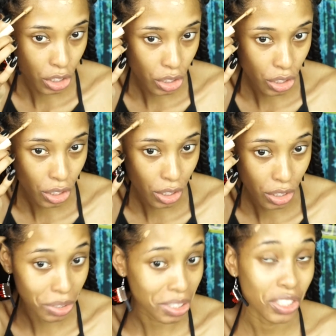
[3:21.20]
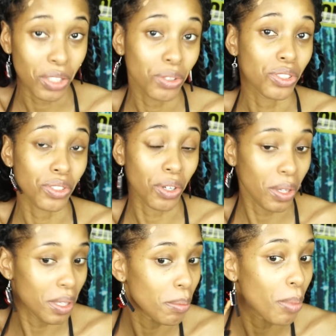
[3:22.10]
Just your traditional
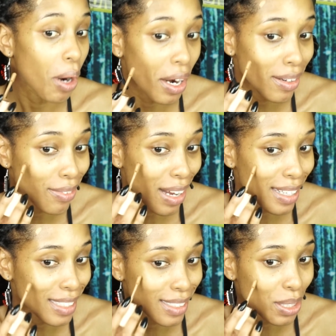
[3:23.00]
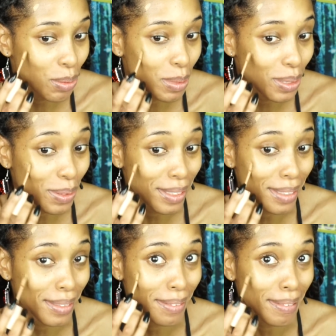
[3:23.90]
stroll in the park finding human
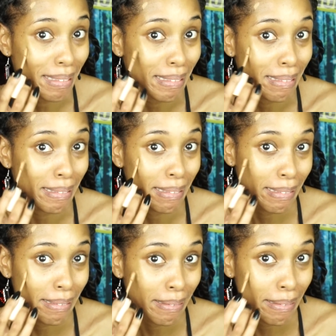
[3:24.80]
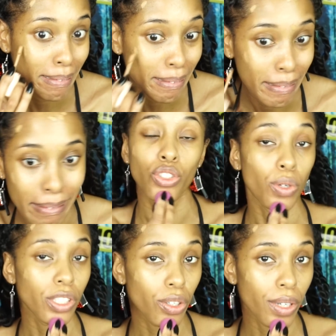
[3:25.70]
torsos. The
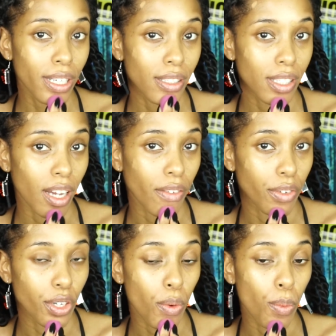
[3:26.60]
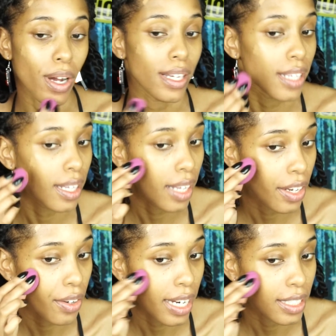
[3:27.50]
torso he discovered was
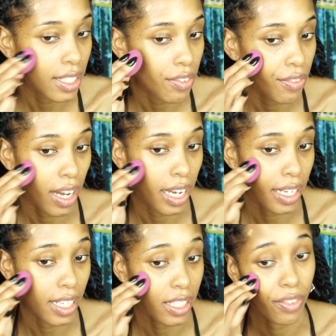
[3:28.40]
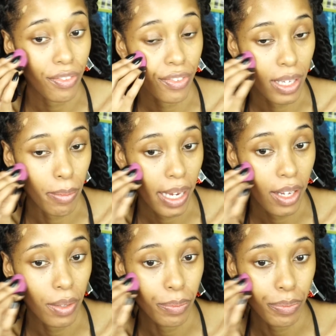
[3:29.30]
later identified as
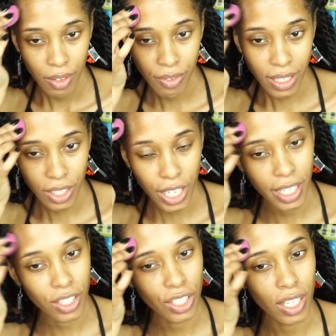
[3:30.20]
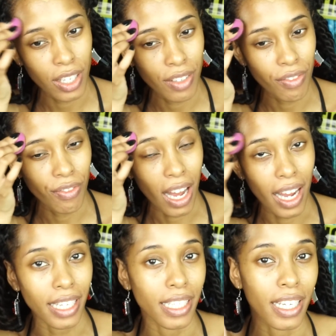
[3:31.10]
female. Investigators couldn't
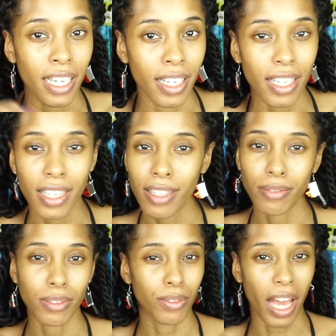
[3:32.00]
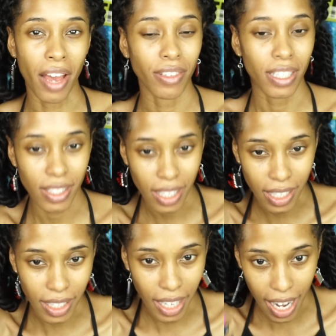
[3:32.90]
find any evidence
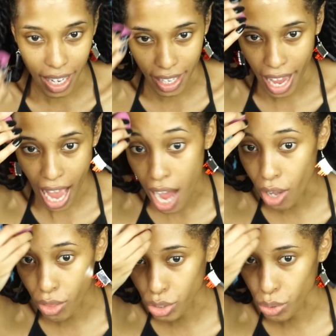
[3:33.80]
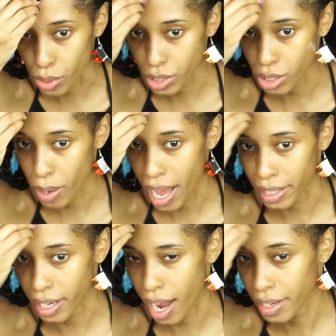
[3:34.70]
indicating how the torso
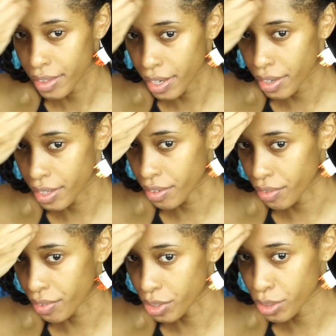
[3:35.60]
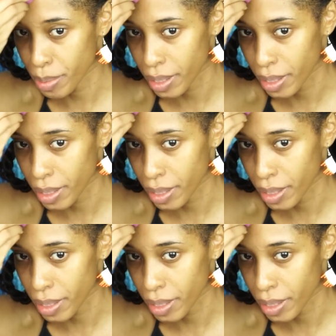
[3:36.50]
had gotten there in the first